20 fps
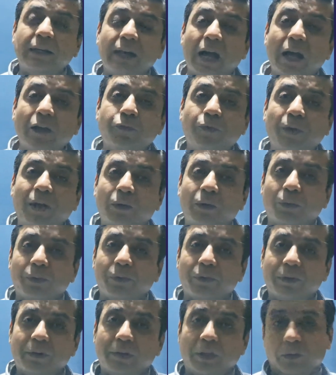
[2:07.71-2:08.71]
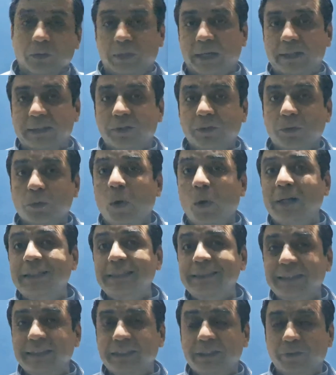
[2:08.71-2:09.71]
class fellows. Now that is
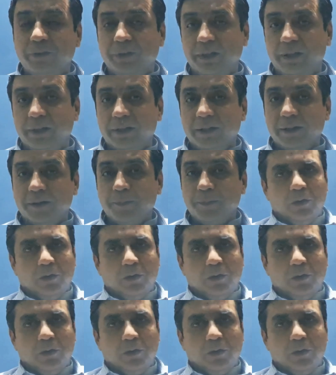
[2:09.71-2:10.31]
quantitative data.